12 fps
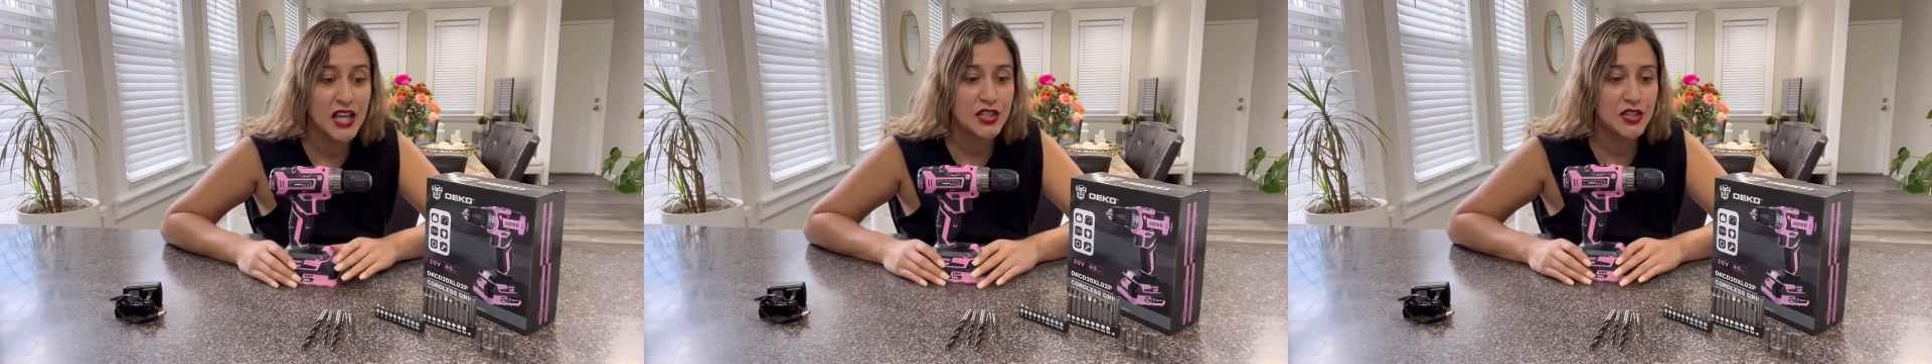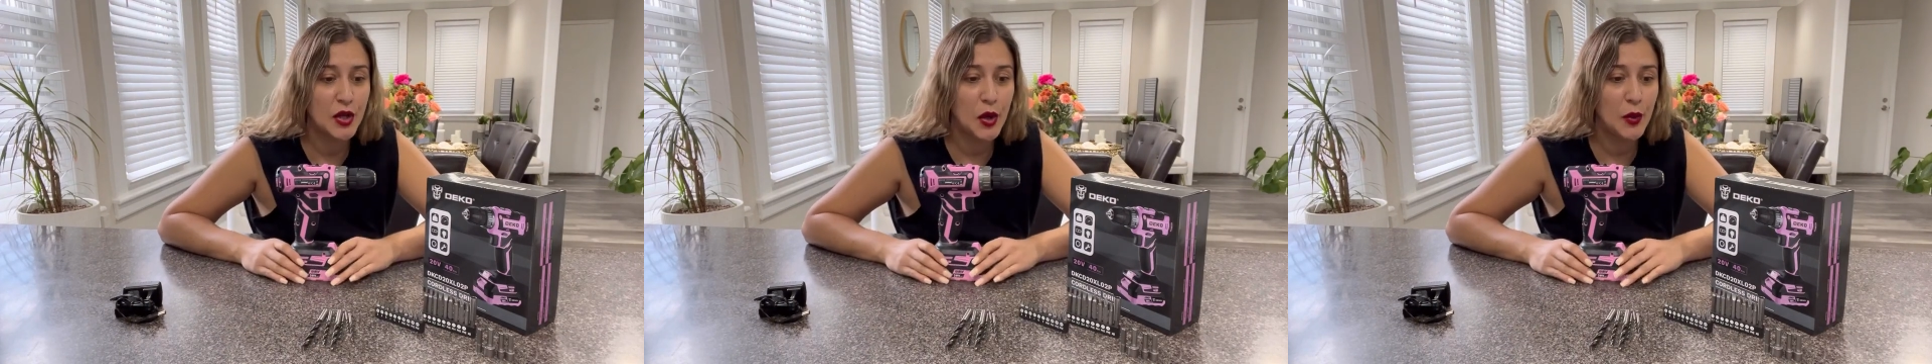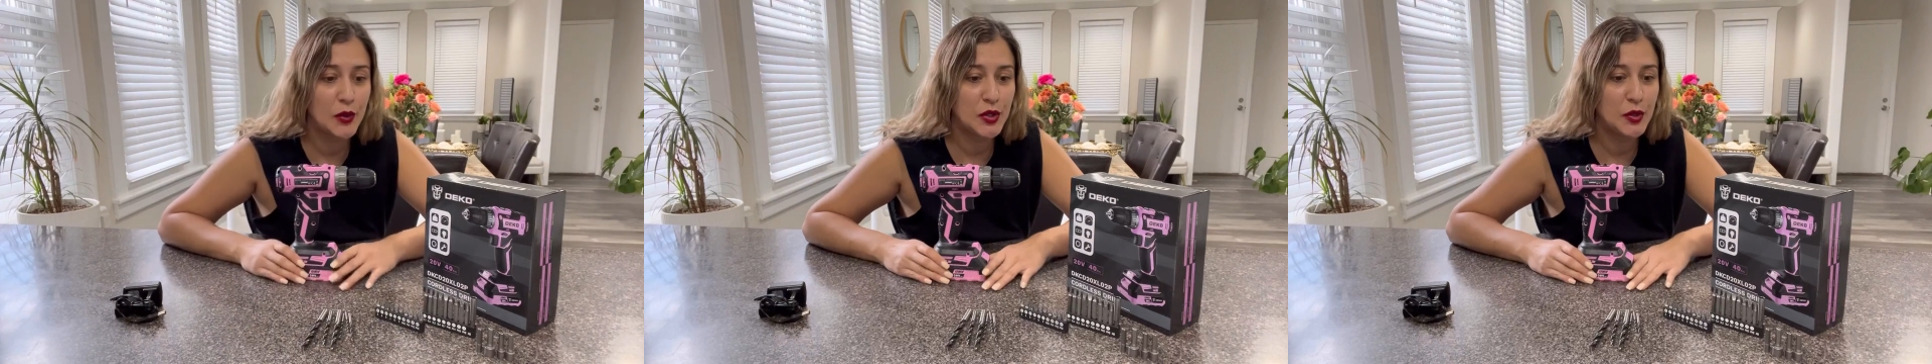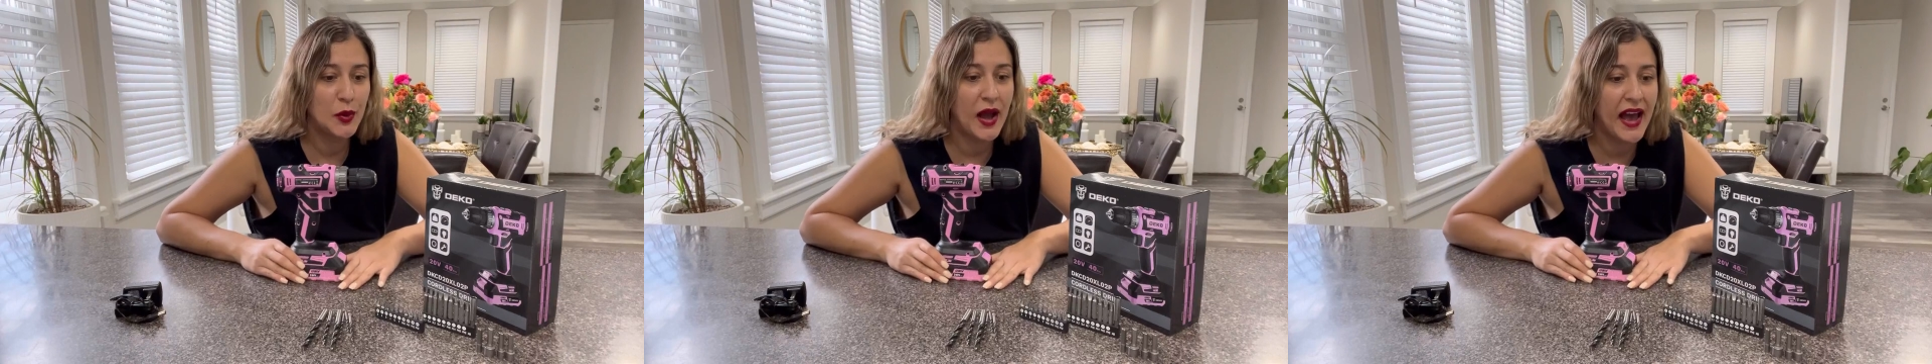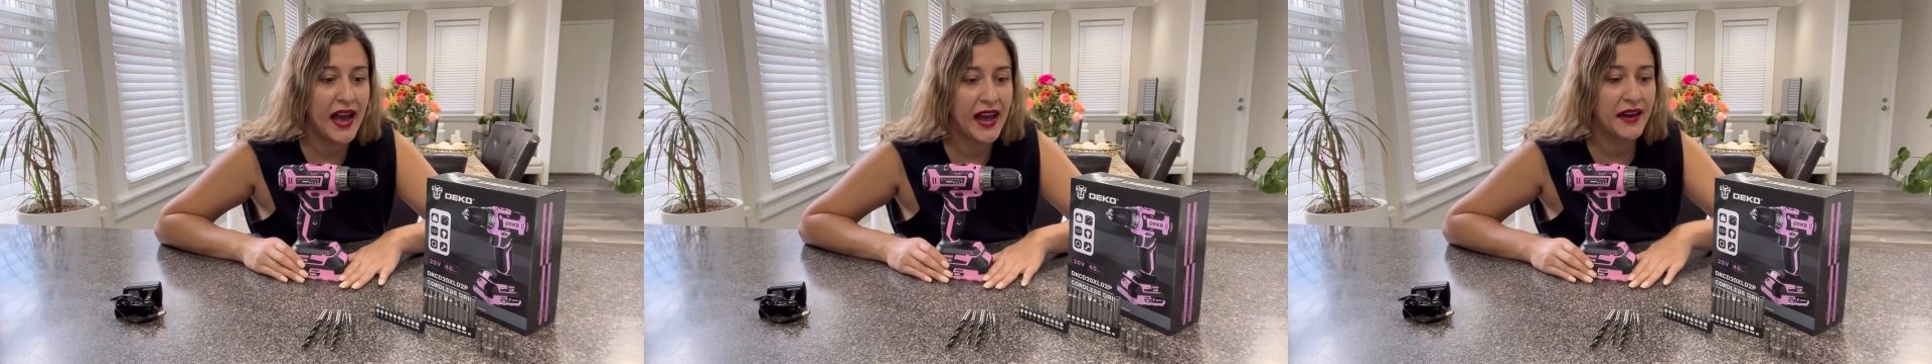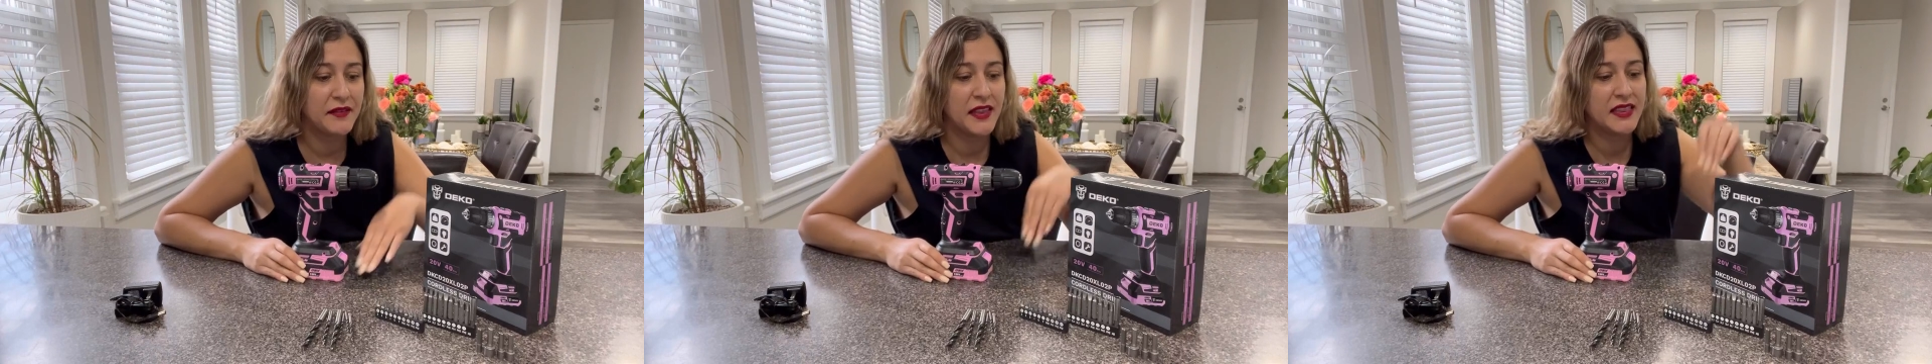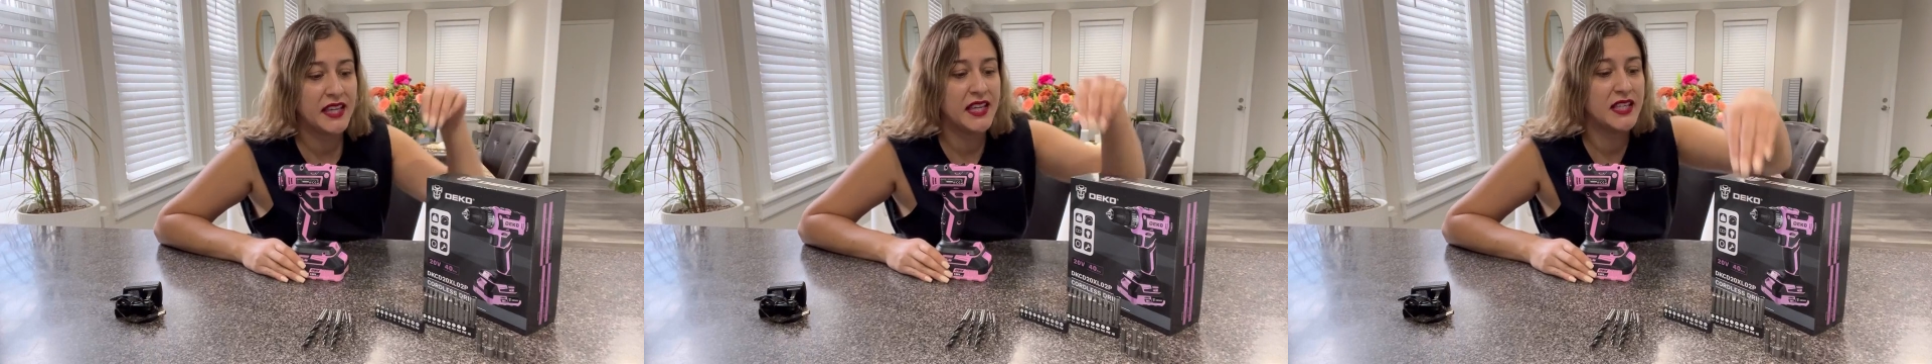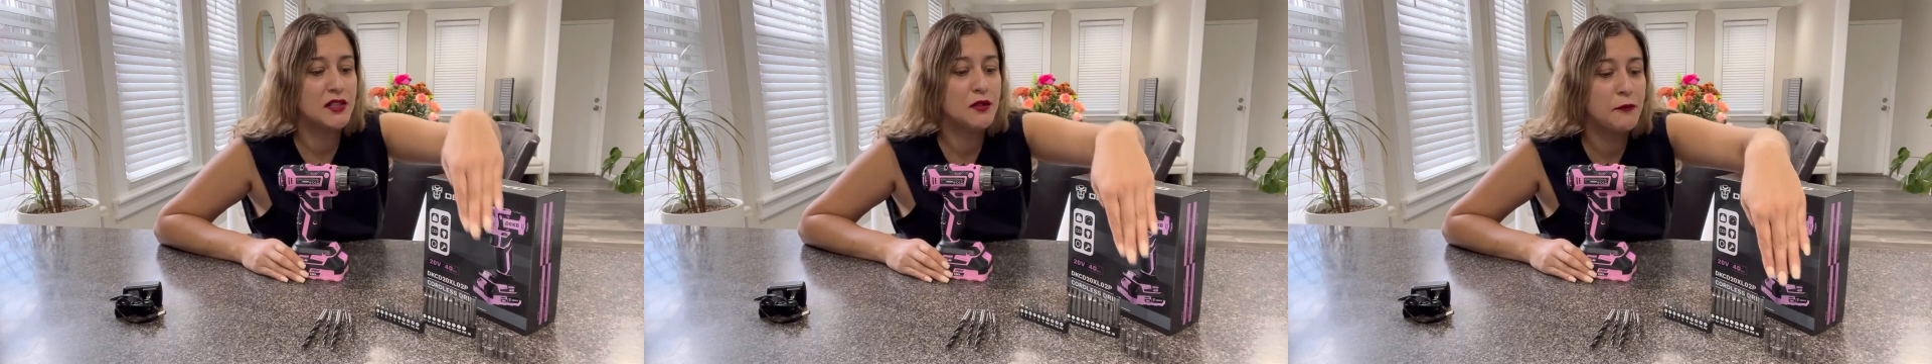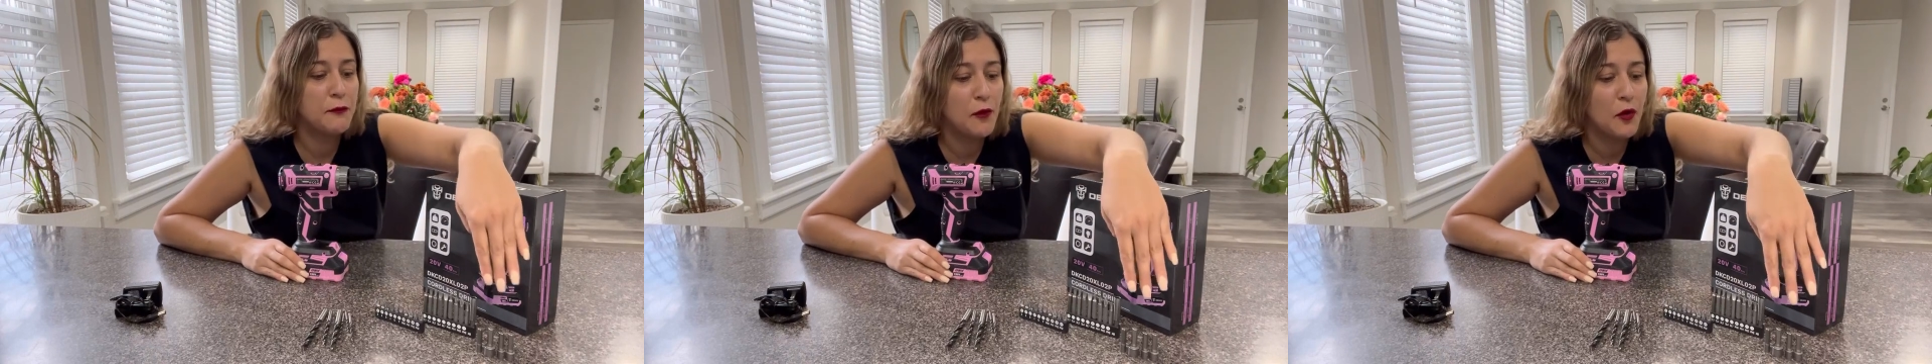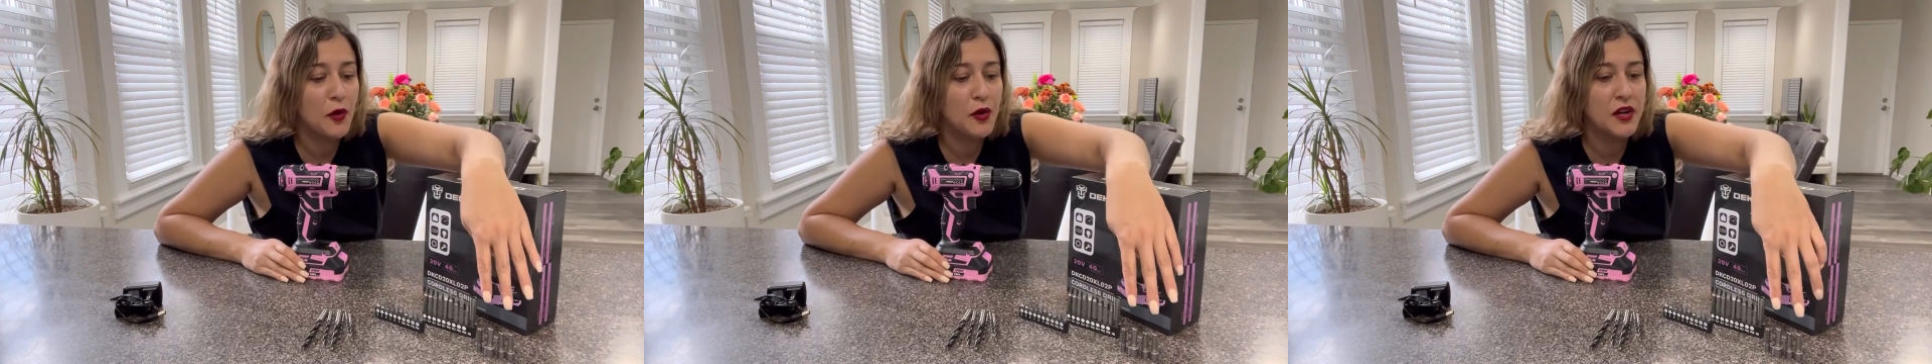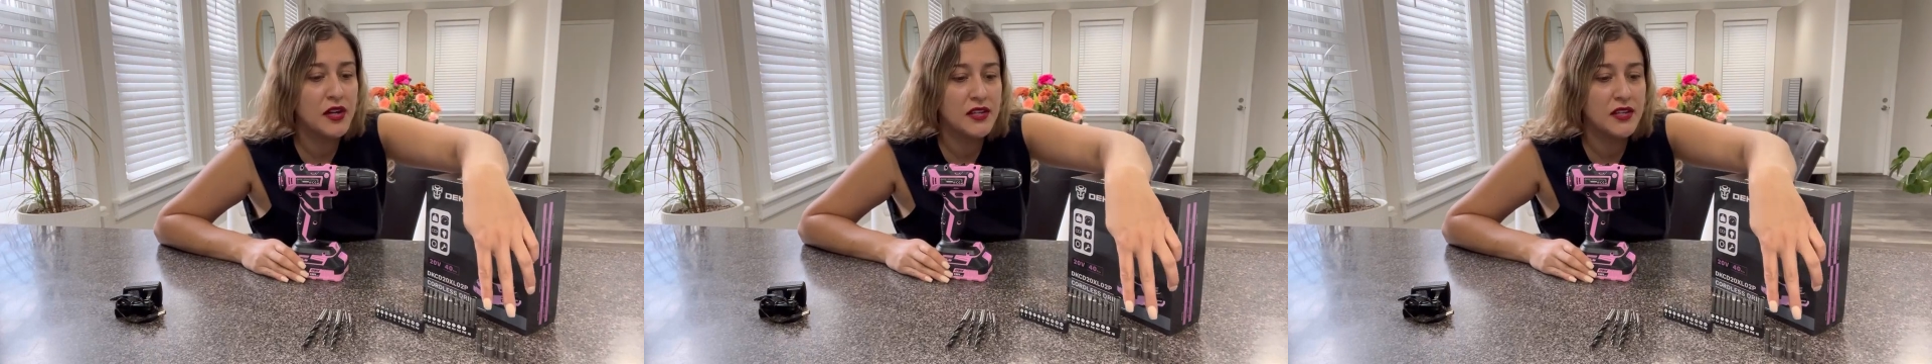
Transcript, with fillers: So you have these four